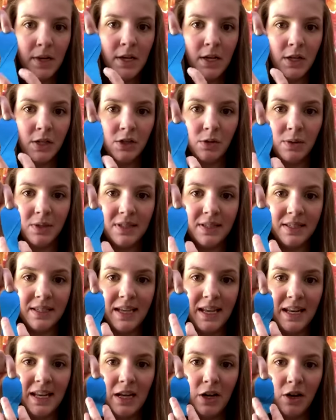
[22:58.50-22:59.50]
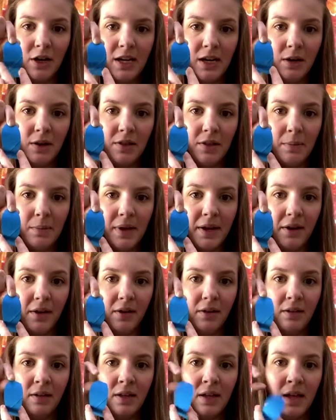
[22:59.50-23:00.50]
So it's skinnier here in the
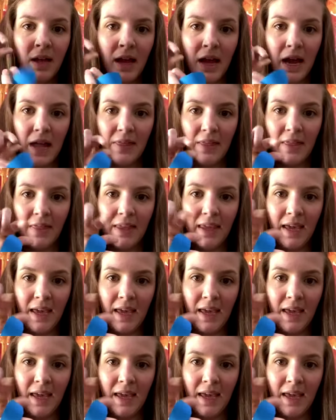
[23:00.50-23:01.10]
middle, and then the